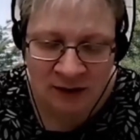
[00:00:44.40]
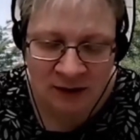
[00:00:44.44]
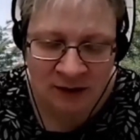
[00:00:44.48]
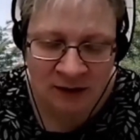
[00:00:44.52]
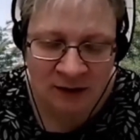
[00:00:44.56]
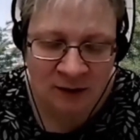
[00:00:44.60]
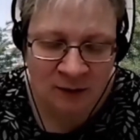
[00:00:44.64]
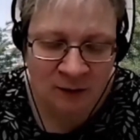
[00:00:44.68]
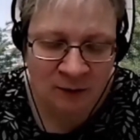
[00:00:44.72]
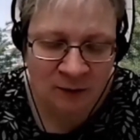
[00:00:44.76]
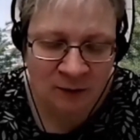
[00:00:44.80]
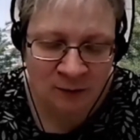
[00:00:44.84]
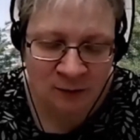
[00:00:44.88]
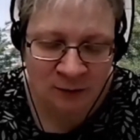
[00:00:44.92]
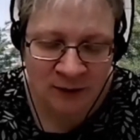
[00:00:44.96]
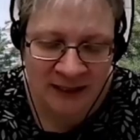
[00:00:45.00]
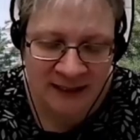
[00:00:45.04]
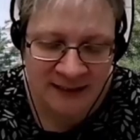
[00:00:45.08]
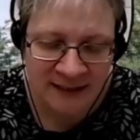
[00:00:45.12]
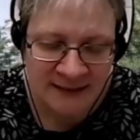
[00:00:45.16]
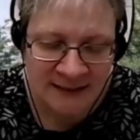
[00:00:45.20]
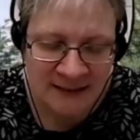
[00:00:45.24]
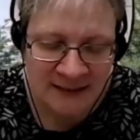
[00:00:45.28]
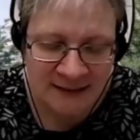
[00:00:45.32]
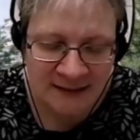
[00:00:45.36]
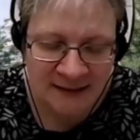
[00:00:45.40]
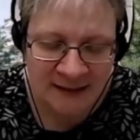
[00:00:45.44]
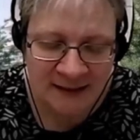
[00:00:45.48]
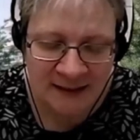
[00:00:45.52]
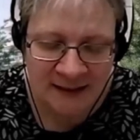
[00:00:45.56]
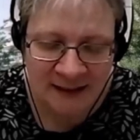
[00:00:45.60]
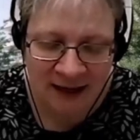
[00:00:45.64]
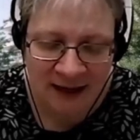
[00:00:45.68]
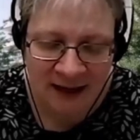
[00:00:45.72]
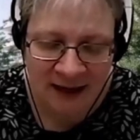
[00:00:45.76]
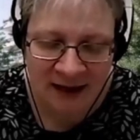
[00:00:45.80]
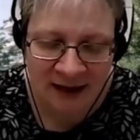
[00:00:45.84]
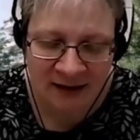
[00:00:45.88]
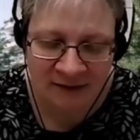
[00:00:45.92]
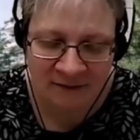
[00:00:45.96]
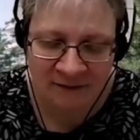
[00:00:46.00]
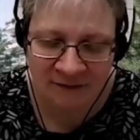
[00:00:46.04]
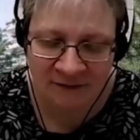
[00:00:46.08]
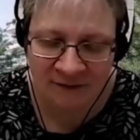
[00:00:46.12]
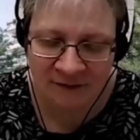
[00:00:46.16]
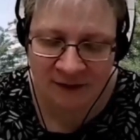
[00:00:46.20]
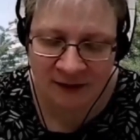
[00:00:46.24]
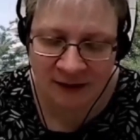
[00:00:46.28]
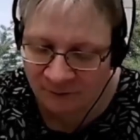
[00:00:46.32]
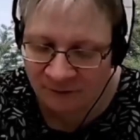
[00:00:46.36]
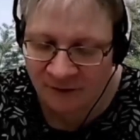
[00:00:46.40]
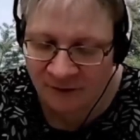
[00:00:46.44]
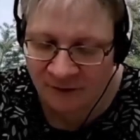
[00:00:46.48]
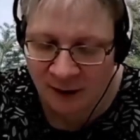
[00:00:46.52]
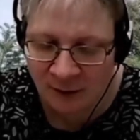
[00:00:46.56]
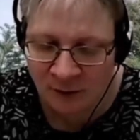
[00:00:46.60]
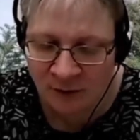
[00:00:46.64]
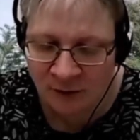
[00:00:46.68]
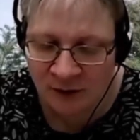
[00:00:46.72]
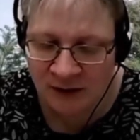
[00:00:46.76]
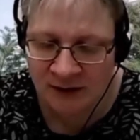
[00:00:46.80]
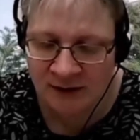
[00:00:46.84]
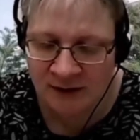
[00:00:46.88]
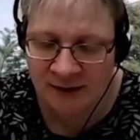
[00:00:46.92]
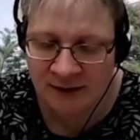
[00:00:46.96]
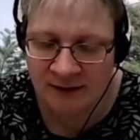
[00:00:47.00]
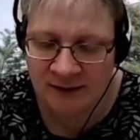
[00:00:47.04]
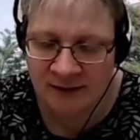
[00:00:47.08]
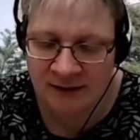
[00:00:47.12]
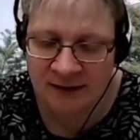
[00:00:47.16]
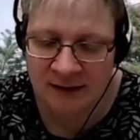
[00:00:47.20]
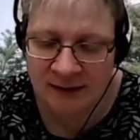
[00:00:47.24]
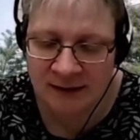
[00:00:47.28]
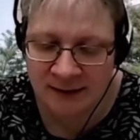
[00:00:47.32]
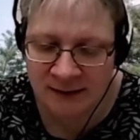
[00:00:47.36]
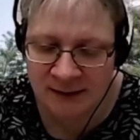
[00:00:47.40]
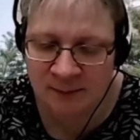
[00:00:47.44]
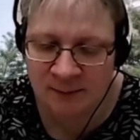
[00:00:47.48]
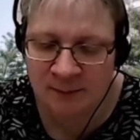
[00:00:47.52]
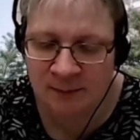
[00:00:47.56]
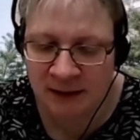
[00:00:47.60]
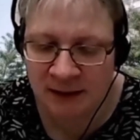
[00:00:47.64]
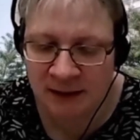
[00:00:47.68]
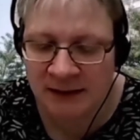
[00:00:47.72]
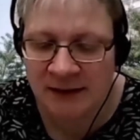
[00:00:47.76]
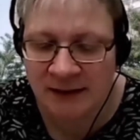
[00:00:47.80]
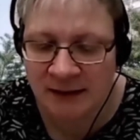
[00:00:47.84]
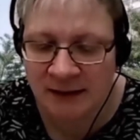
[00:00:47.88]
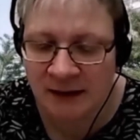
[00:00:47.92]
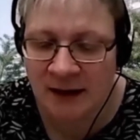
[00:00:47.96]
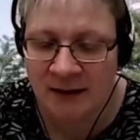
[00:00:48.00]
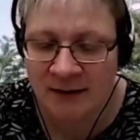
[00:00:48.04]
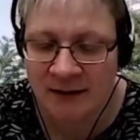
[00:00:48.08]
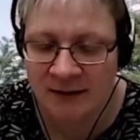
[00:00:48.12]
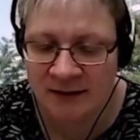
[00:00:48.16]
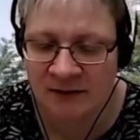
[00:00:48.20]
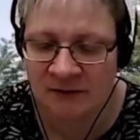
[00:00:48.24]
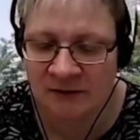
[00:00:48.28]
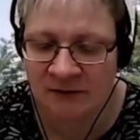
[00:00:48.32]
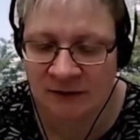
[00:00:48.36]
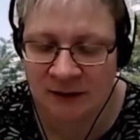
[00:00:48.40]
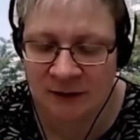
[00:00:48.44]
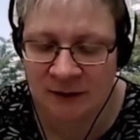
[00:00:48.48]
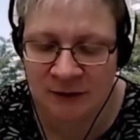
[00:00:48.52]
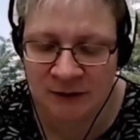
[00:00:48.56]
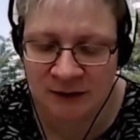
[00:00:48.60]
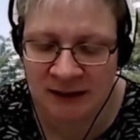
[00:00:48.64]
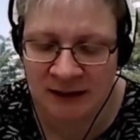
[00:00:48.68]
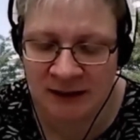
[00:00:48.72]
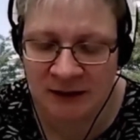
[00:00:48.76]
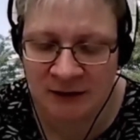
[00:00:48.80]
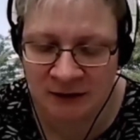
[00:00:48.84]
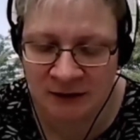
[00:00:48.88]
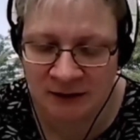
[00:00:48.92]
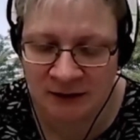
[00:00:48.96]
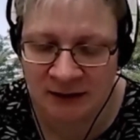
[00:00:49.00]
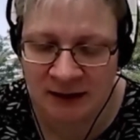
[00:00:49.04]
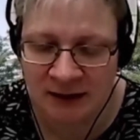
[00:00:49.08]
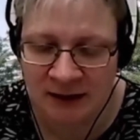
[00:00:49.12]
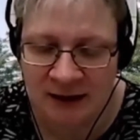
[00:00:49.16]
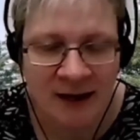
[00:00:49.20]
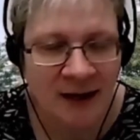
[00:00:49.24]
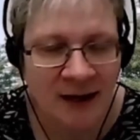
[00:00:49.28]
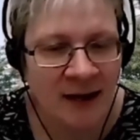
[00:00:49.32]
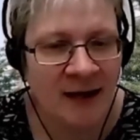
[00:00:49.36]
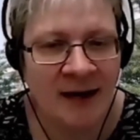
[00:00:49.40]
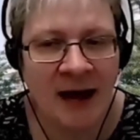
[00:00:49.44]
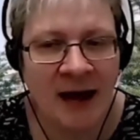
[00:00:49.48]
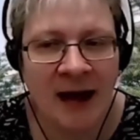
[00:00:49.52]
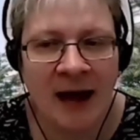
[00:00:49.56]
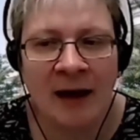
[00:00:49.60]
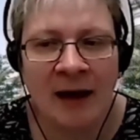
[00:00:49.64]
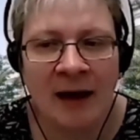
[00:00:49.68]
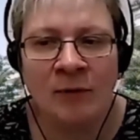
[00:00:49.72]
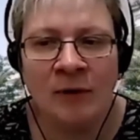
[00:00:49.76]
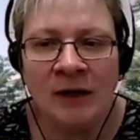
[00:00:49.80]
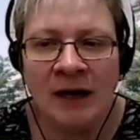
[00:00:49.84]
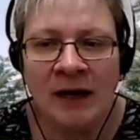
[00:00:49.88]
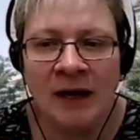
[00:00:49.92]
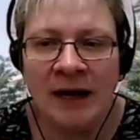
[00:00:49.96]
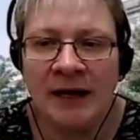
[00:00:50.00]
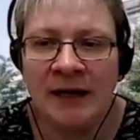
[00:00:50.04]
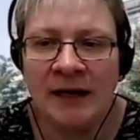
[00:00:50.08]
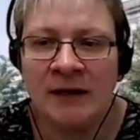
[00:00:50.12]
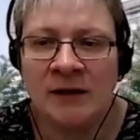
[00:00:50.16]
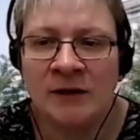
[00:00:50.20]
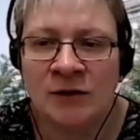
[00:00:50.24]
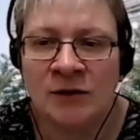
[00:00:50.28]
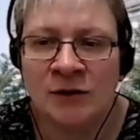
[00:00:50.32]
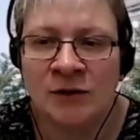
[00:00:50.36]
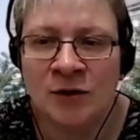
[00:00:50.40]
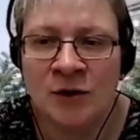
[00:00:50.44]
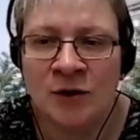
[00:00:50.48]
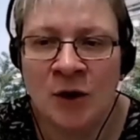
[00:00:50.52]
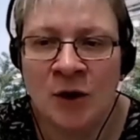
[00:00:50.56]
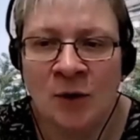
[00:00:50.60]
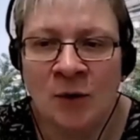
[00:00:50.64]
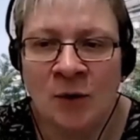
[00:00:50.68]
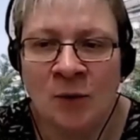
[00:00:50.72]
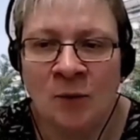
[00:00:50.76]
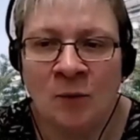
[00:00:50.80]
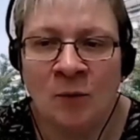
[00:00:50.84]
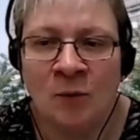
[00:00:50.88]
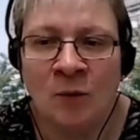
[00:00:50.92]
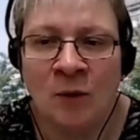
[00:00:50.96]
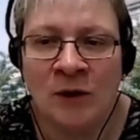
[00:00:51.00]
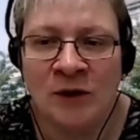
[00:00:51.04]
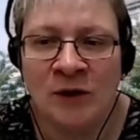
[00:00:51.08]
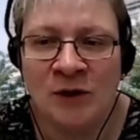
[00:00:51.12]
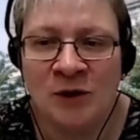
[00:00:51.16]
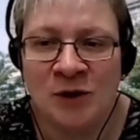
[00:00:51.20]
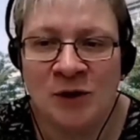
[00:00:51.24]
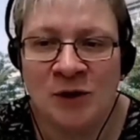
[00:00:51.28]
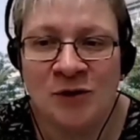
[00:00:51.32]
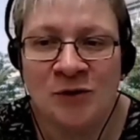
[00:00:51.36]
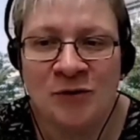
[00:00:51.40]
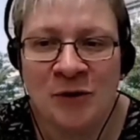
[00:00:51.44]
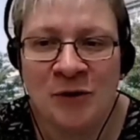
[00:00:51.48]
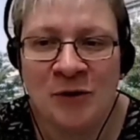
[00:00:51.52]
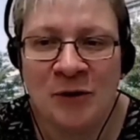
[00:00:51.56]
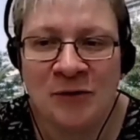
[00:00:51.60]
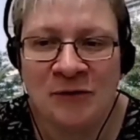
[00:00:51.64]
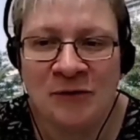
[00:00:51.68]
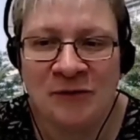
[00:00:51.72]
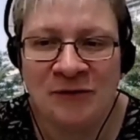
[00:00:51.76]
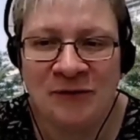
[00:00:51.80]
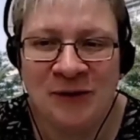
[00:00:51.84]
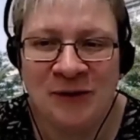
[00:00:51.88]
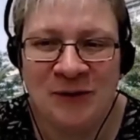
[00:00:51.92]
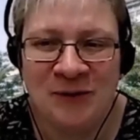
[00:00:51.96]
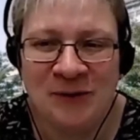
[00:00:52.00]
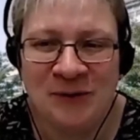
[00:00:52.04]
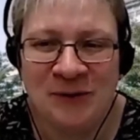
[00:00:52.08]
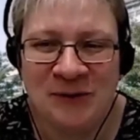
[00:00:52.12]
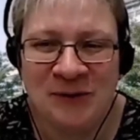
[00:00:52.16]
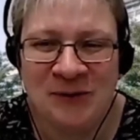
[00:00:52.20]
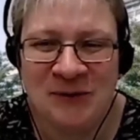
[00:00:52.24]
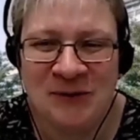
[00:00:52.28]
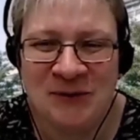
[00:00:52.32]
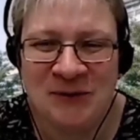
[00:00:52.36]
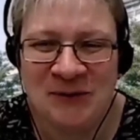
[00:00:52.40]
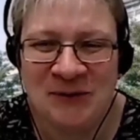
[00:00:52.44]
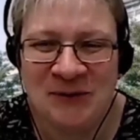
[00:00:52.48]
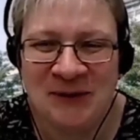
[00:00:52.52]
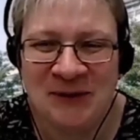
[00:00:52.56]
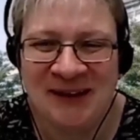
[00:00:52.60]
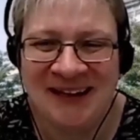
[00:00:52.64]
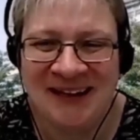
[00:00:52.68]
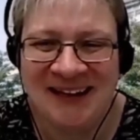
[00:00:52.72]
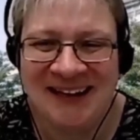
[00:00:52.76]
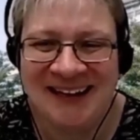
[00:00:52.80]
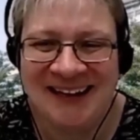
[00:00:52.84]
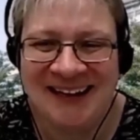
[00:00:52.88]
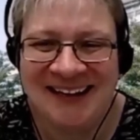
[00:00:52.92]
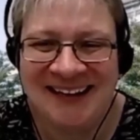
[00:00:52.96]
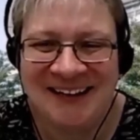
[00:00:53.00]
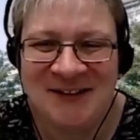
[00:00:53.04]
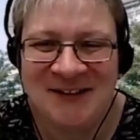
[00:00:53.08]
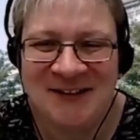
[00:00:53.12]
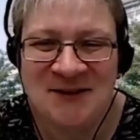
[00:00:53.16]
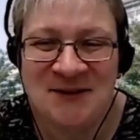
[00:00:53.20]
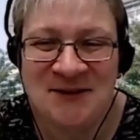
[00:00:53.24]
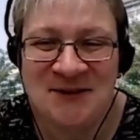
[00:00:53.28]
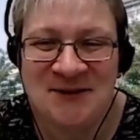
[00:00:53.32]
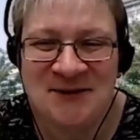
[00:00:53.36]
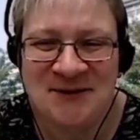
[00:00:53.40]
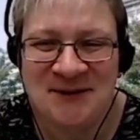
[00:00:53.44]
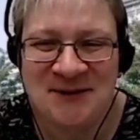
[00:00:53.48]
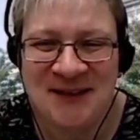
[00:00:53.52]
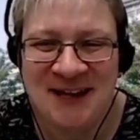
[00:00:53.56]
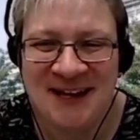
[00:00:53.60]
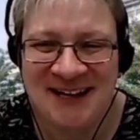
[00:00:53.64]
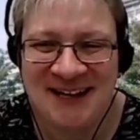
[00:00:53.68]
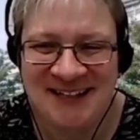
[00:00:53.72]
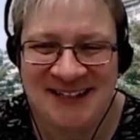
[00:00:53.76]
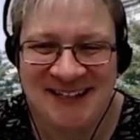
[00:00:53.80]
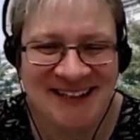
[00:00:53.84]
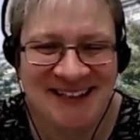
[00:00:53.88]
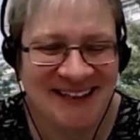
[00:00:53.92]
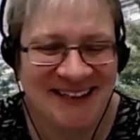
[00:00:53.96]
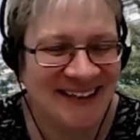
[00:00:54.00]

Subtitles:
So you recently have founded this Blood Cancer Foundation. And I would like to know what drove you to do that.